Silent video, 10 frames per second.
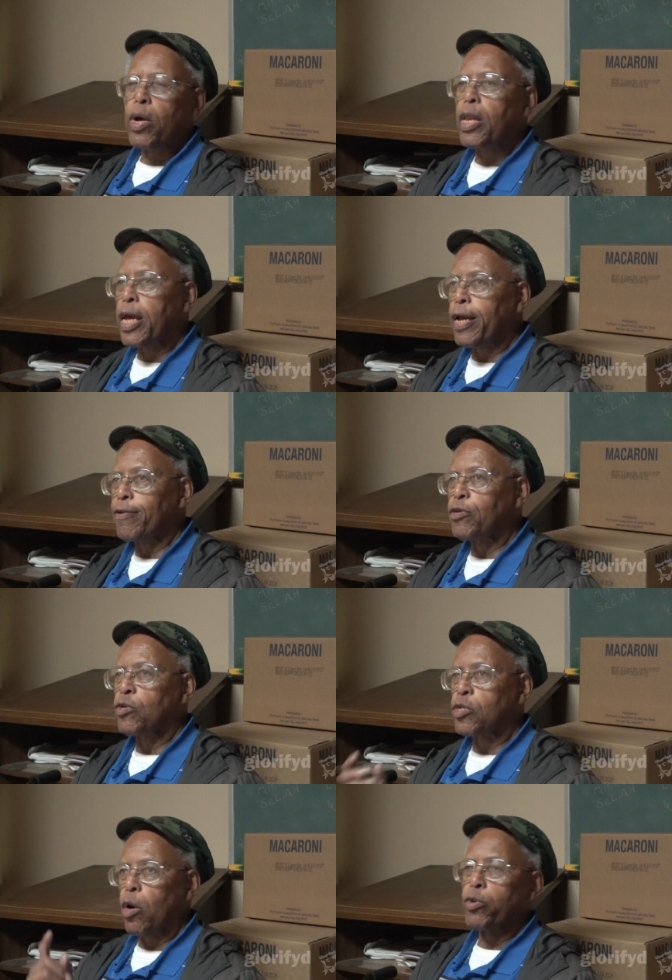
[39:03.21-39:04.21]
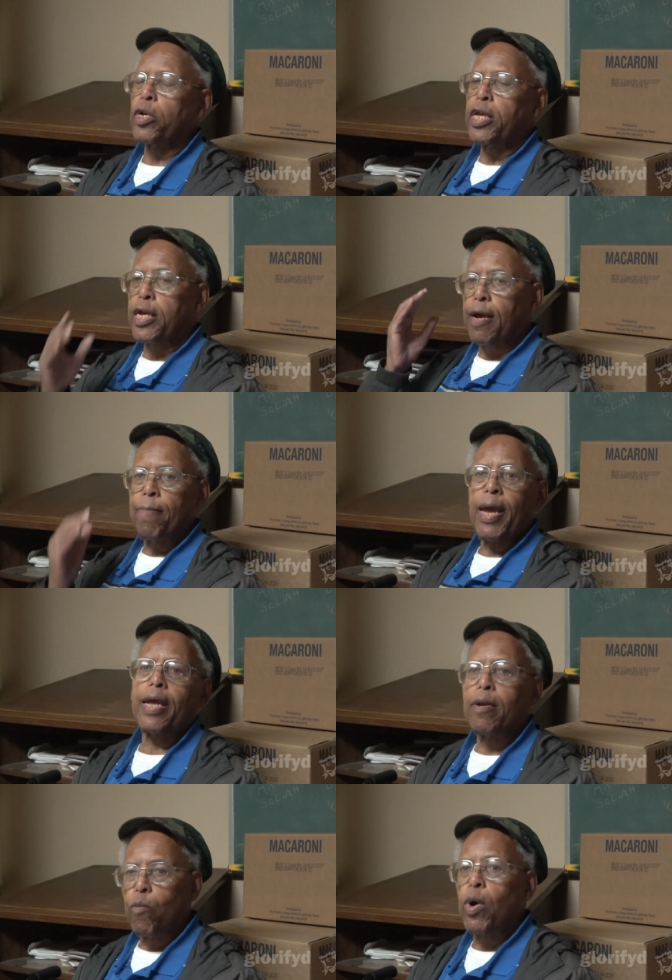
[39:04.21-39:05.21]
willing to totally
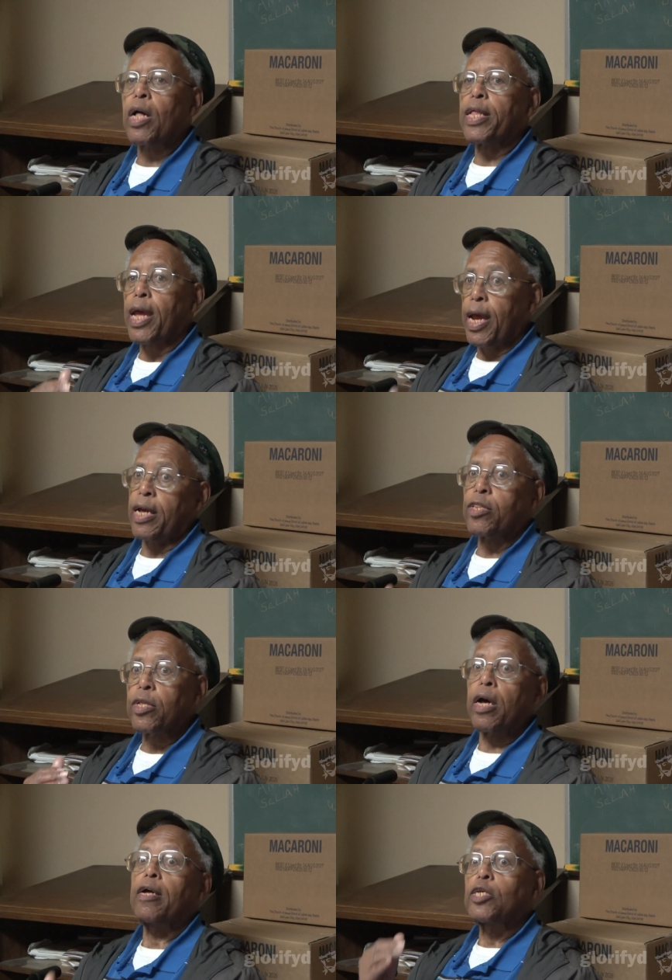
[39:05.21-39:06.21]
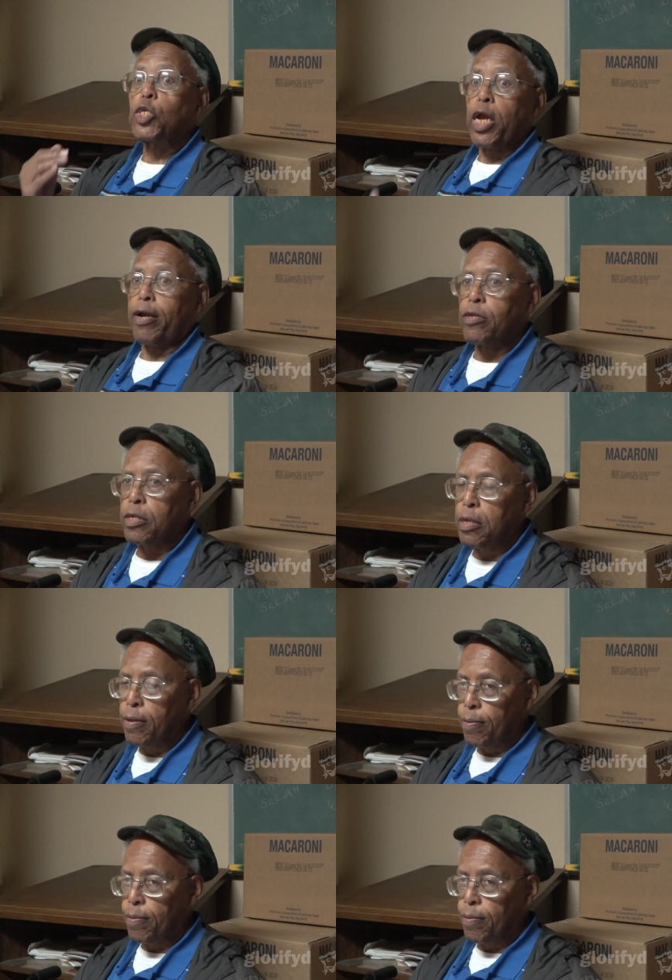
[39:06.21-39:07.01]
commit while they had the chance.